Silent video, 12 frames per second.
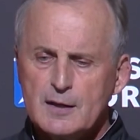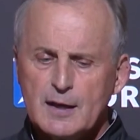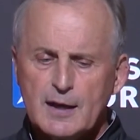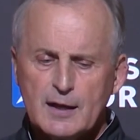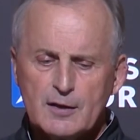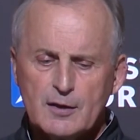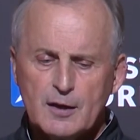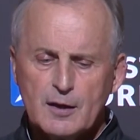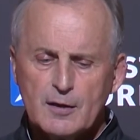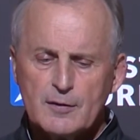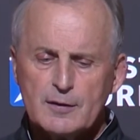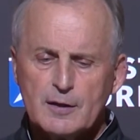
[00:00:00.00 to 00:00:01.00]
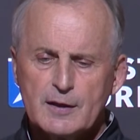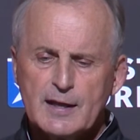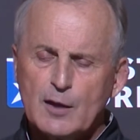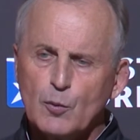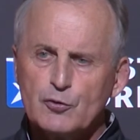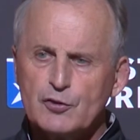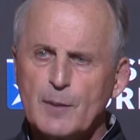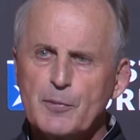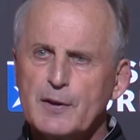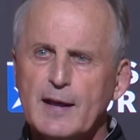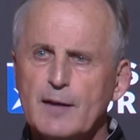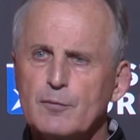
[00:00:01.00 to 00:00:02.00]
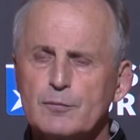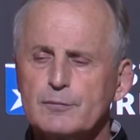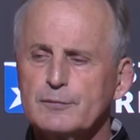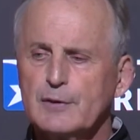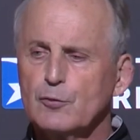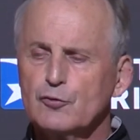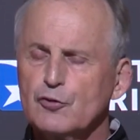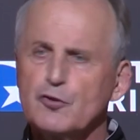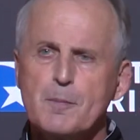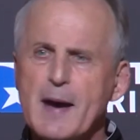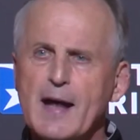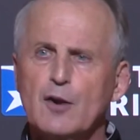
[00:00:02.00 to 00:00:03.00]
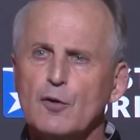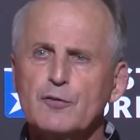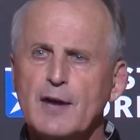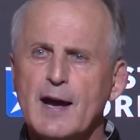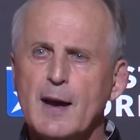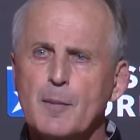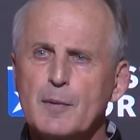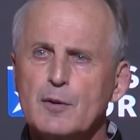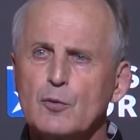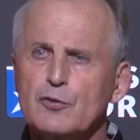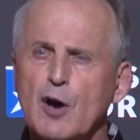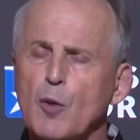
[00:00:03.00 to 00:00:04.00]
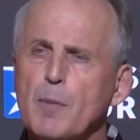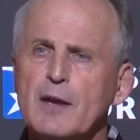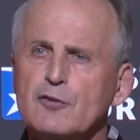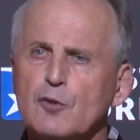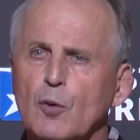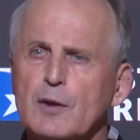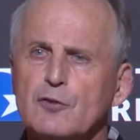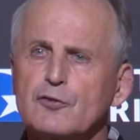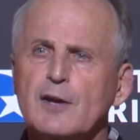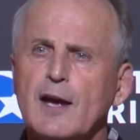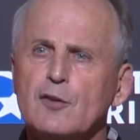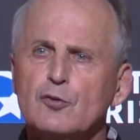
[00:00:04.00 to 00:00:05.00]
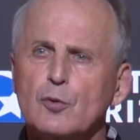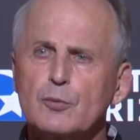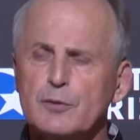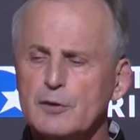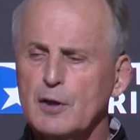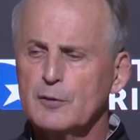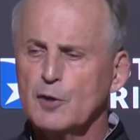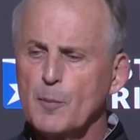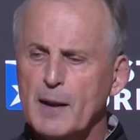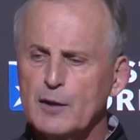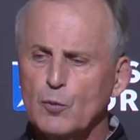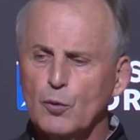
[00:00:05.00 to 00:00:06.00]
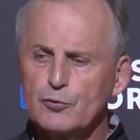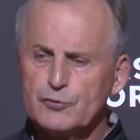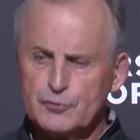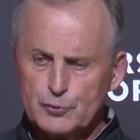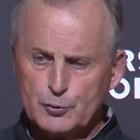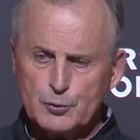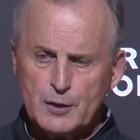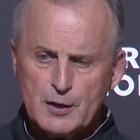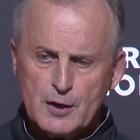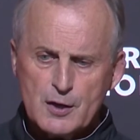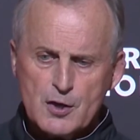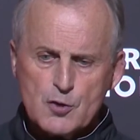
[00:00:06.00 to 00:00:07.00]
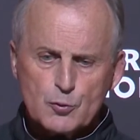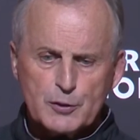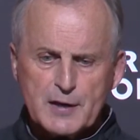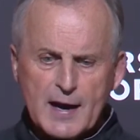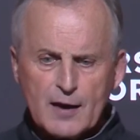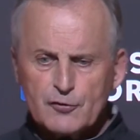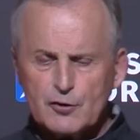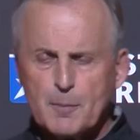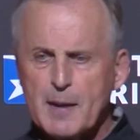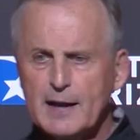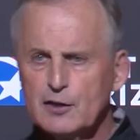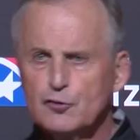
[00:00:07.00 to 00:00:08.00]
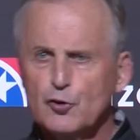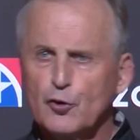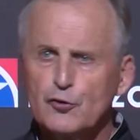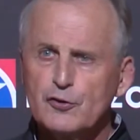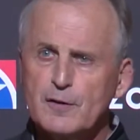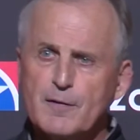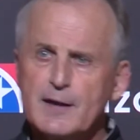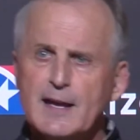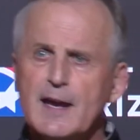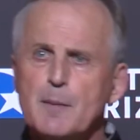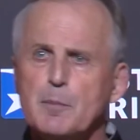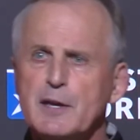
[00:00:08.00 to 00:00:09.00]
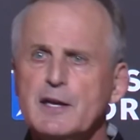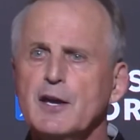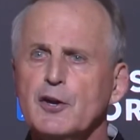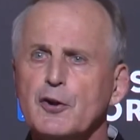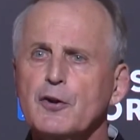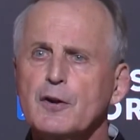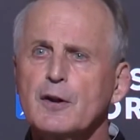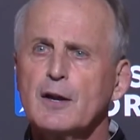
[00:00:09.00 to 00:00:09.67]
and uh, again, it was something that it was just a matter of time, and it was all based on his schedule. No, nobody wants to retire somebody's jersey if they can't be here.